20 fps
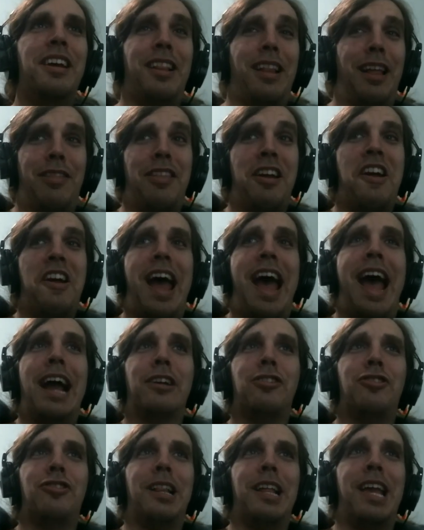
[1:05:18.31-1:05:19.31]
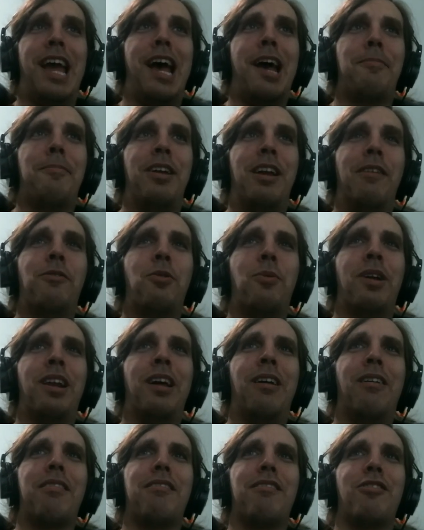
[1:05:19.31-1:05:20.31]
Like, they're actually happy.
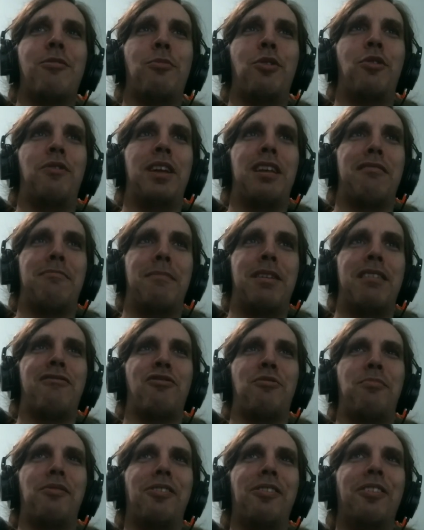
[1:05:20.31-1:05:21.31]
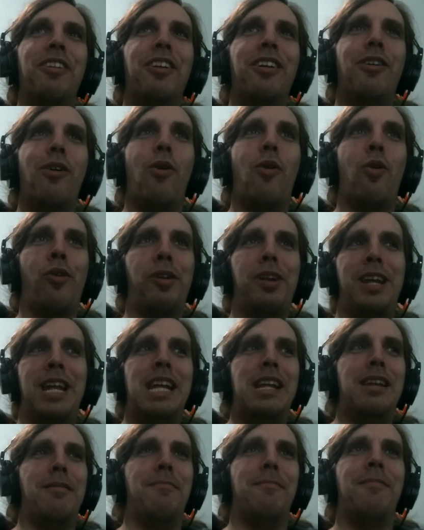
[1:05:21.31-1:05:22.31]
Everyone else in the movie is miserable or
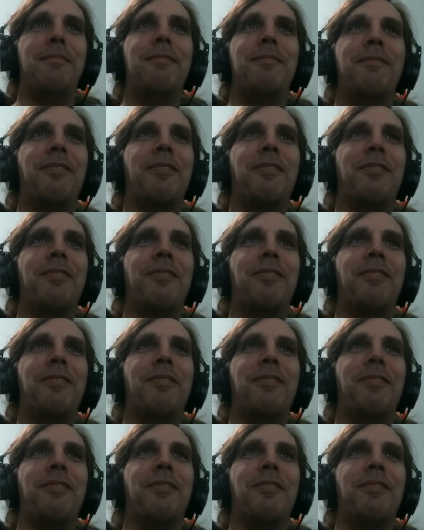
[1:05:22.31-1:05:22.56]
eaten.